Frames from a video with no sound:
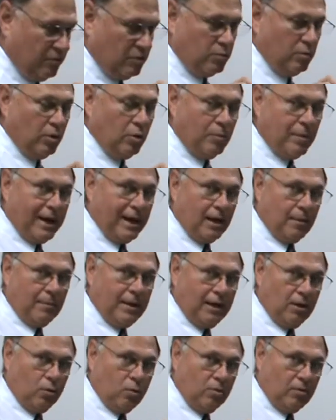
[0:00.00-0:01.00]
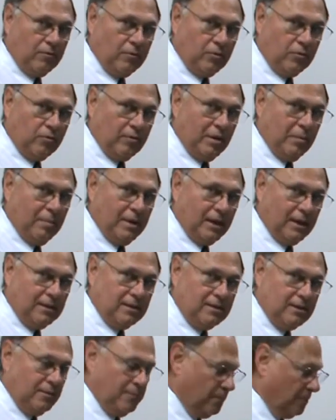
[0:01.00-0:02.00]
it's real bad, I may hold it for three
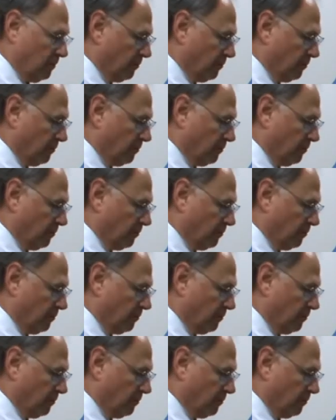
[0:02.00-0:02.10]
minutes.